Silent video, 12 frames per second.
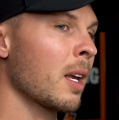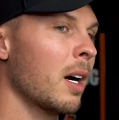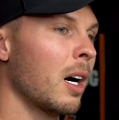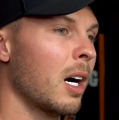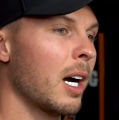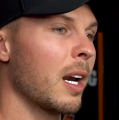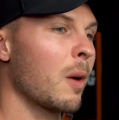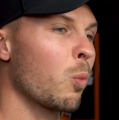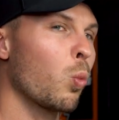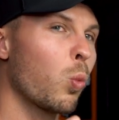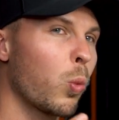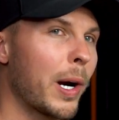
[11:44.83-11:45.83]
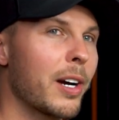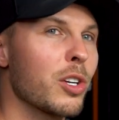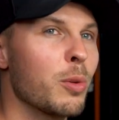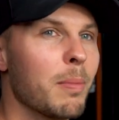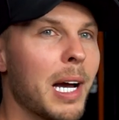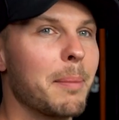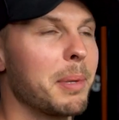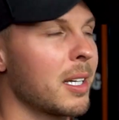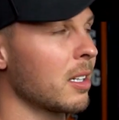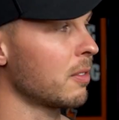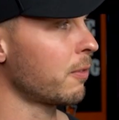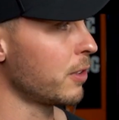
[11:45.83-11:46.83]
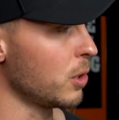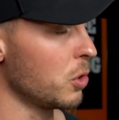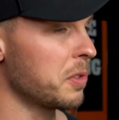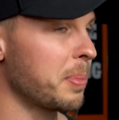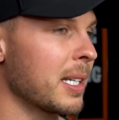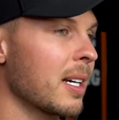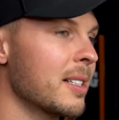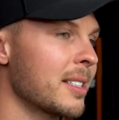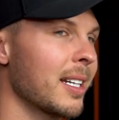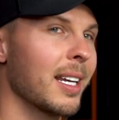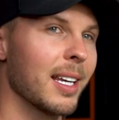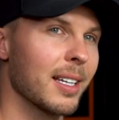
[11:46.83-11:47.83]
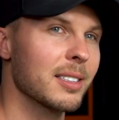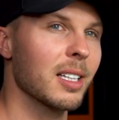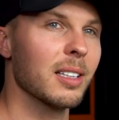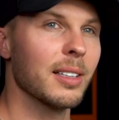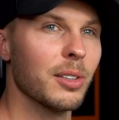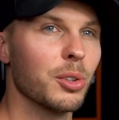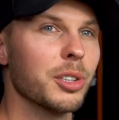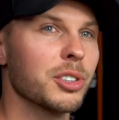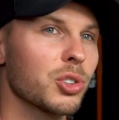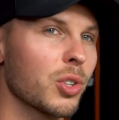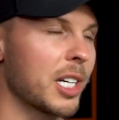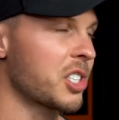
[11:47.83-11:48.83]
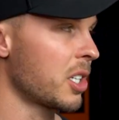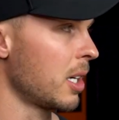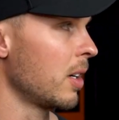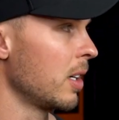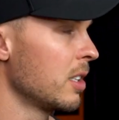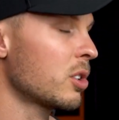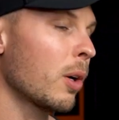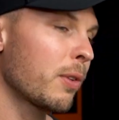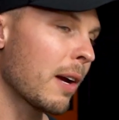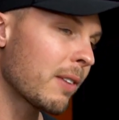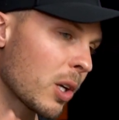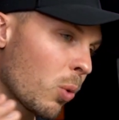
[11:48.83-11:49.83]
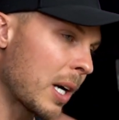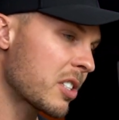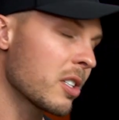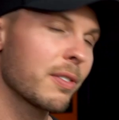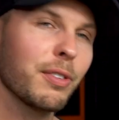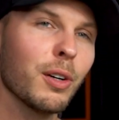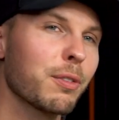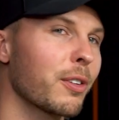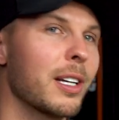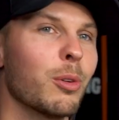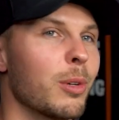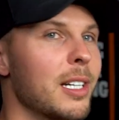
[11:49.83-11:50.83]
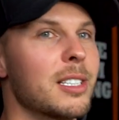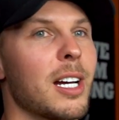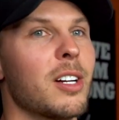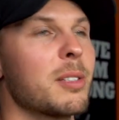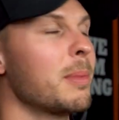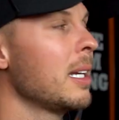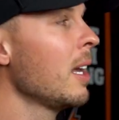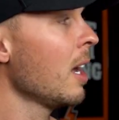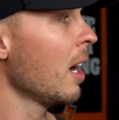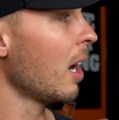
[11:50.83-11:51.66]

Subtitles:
on where you might be confused because it is a little discretionary. So if you have any questions, feel free to reach out to me.